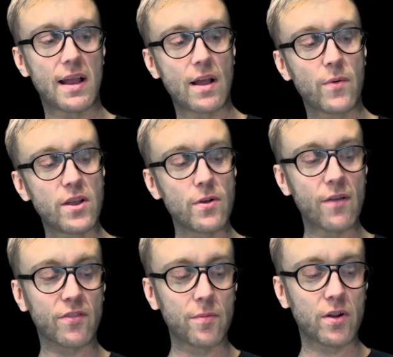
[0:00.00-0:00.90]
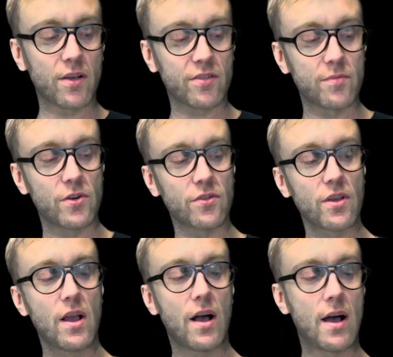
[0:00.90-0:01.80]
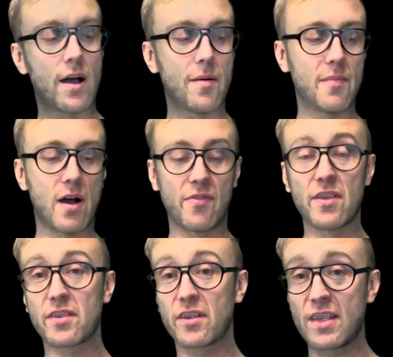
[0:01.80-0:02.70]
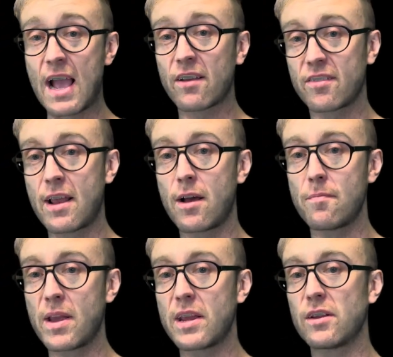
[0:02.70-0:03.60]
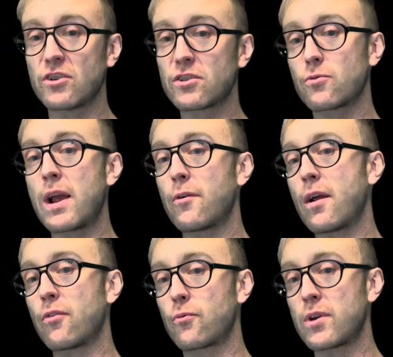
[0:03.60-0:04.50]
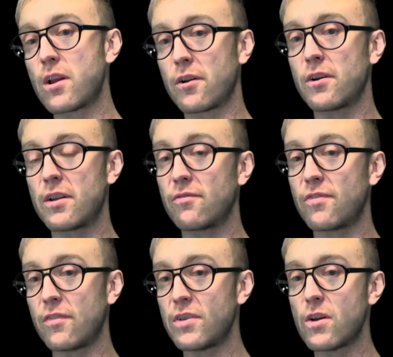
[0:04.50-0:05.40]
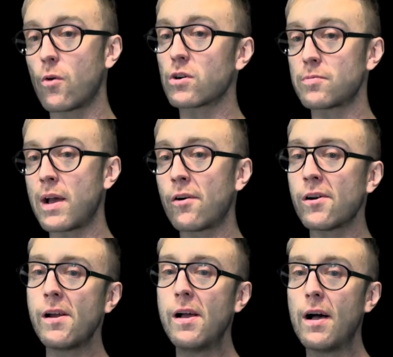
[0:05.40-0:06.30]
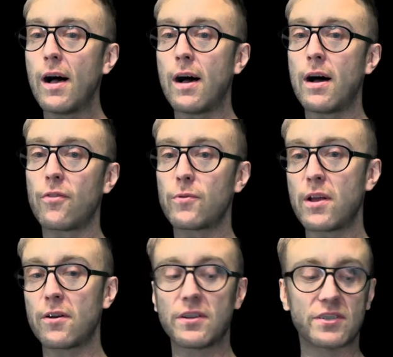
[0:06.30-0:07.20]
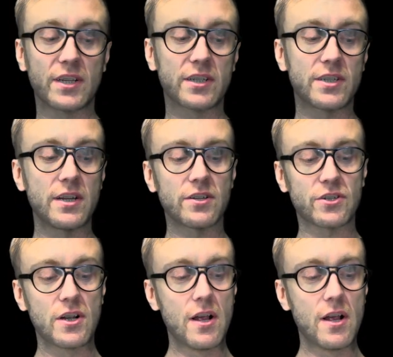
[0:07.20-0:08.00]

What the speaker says: Now, we do have some customers on this exact setup making just right around 350 horsepower, 360-ish